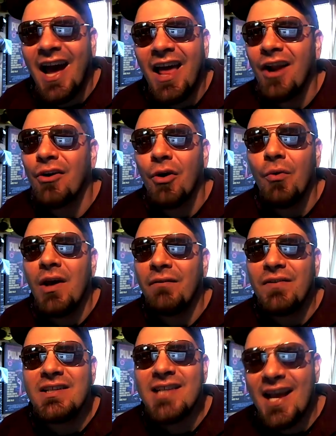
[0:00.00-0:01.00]
I don't know
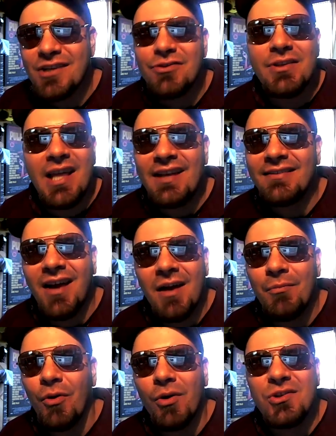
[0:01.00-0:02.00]
if he's actually that
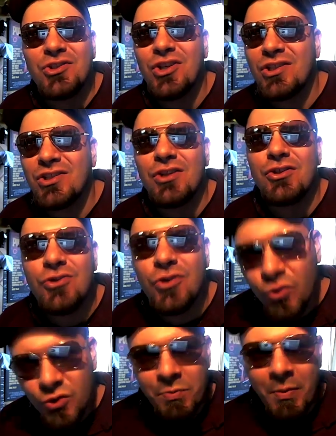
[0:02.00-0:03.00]
dumb or just a
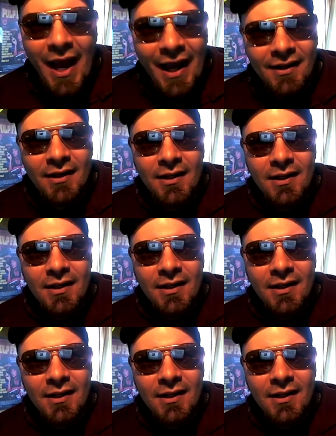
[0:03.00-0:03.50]
douchebag.